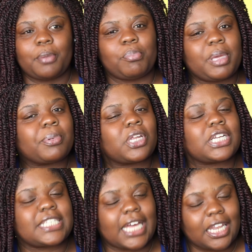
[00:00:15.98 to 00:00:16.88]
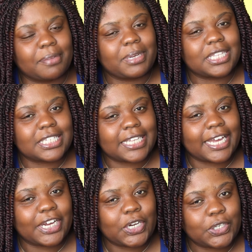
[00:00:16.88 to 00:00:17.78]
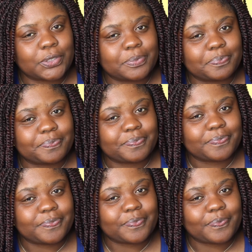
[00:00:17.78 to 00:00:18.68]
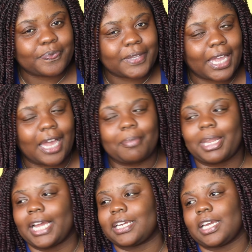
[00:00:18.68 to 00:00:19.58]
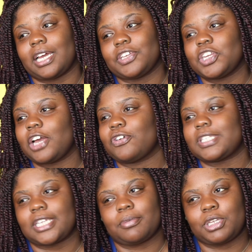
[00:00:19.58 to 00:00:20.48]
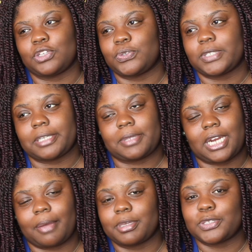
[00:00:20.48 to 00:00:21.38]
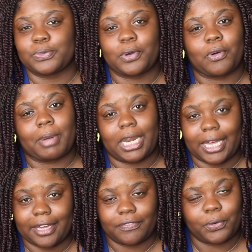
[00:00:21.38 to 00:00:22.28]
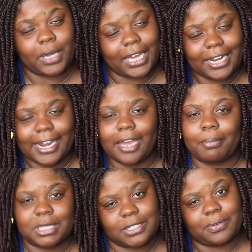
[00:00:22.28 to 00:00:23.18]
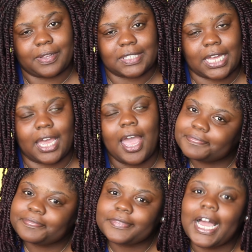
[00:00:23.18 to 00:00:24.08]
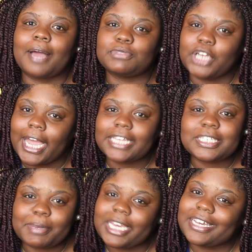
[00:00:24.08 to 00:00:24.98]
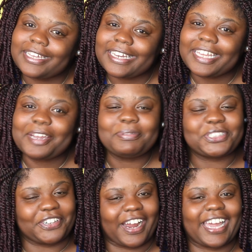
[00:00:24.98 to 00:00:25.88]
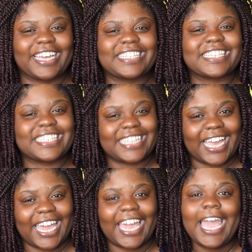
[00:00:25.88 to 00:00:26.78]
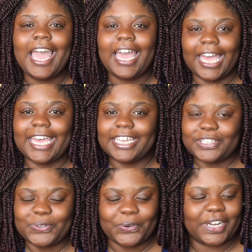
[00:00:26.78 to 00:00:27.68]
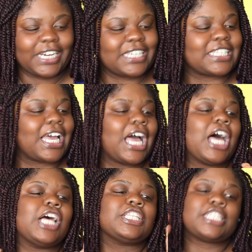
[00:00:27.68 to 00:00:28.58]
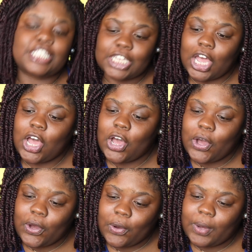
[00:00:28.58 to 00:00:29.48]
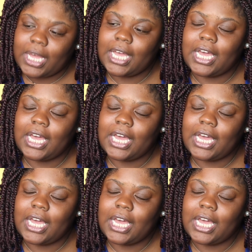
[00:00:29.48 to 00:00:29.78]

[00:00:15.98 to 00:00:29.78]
people are telling me to stay at home, I'm like, nah, you're not gonna tell me to do something I've been doing all my life, okay? Now I'm about to go outside. I'm trying to be good and I'm trying to stay indoors. So